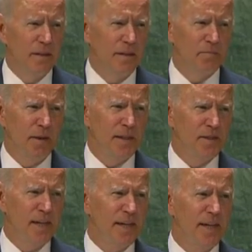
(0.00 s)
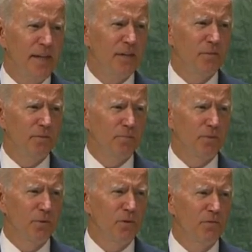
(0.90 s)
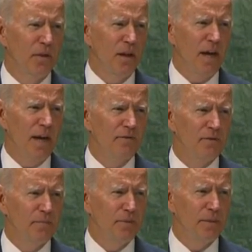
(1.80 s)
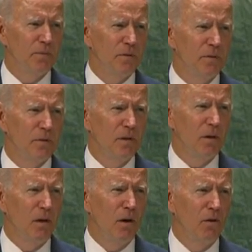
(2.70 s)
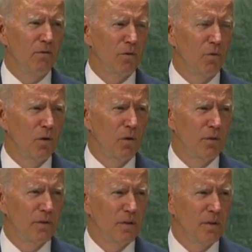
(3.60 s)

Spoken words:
is by seeking to improve the lives of the people all over the world